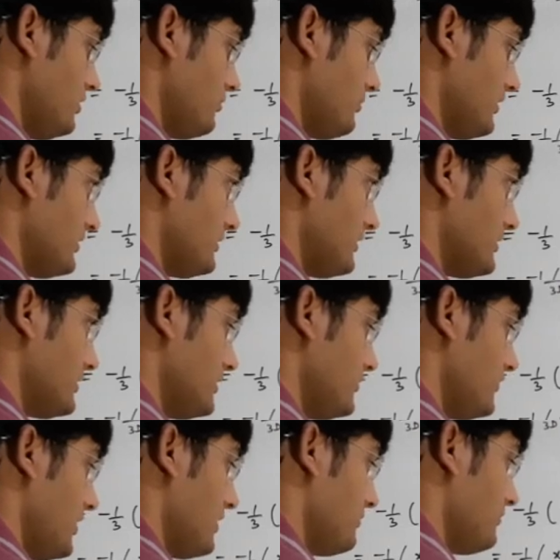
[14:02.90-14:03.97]
plus
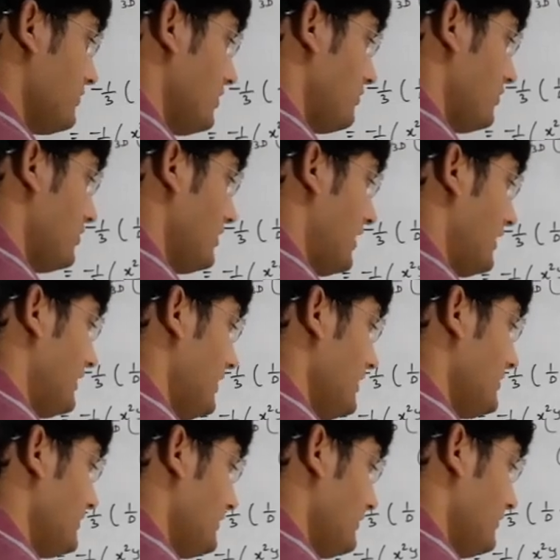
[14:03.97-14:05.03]
65 upon
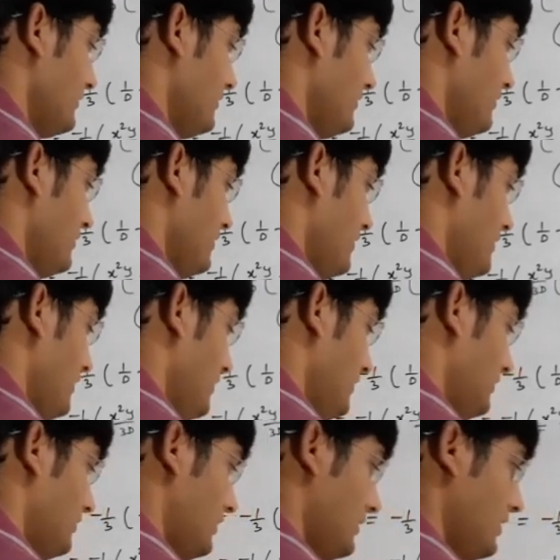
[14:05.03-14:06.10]
9x.
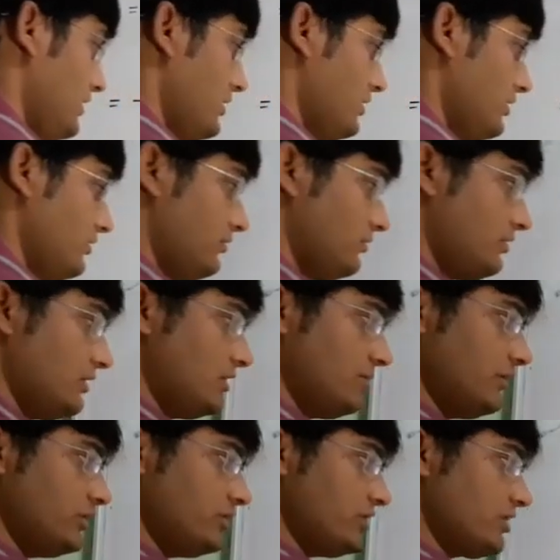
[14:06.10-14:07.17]
Then here the double
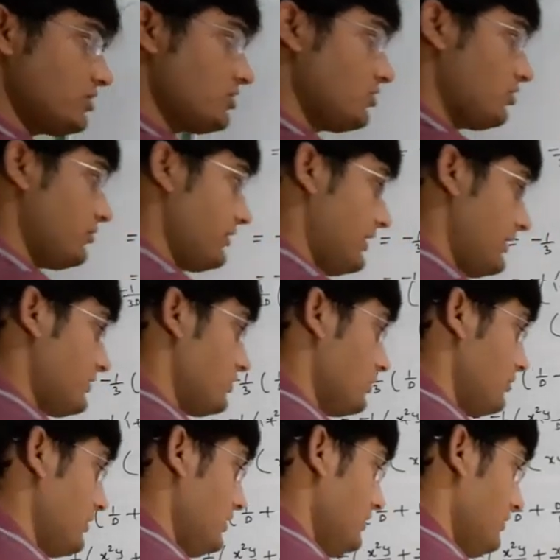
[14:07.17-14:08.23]
integration of x will
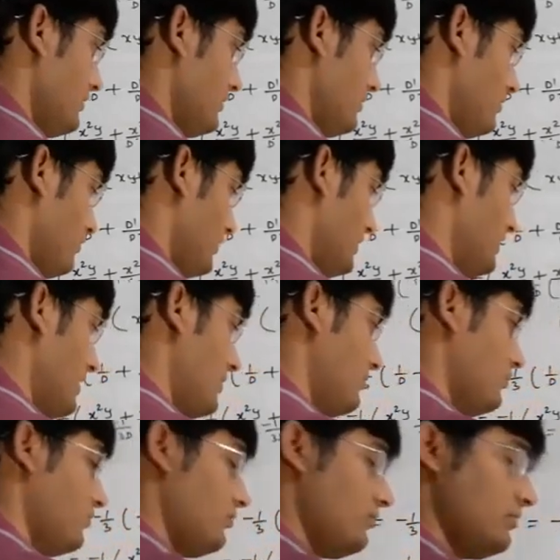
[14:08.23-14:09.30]
be, one
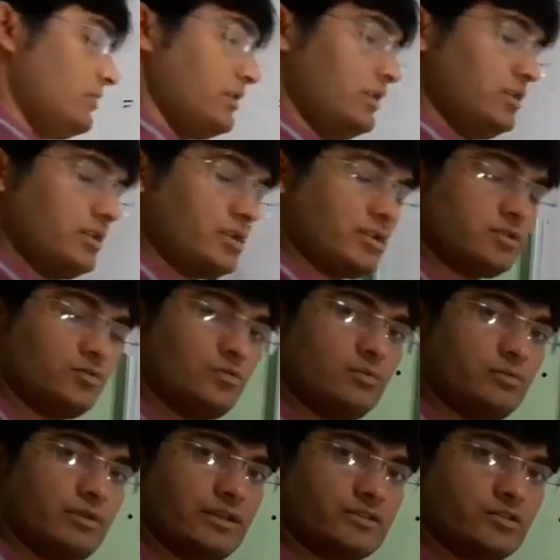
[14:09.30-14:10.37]
time integration will
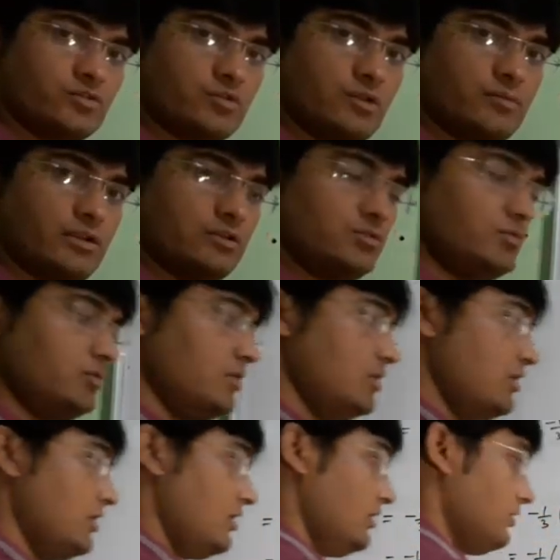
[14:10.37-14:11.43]
be x square by 2,
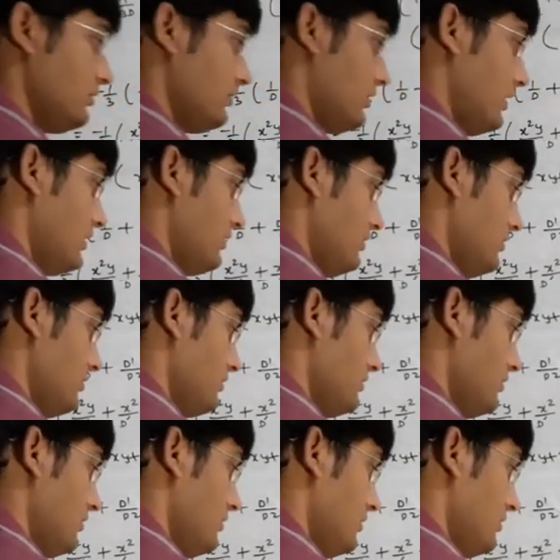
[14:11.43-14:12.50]
then
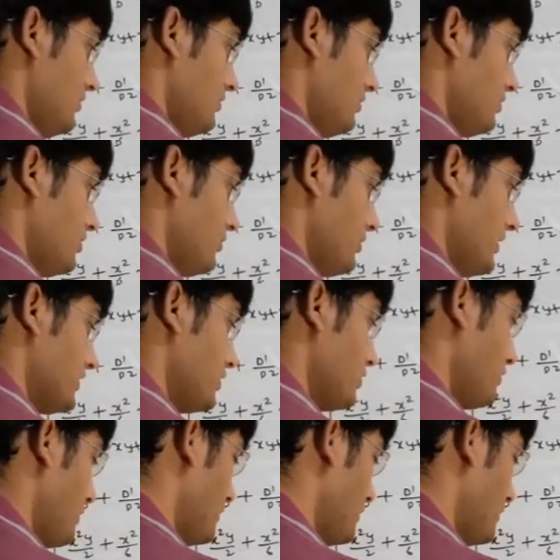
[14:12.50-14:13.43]
this will be x cube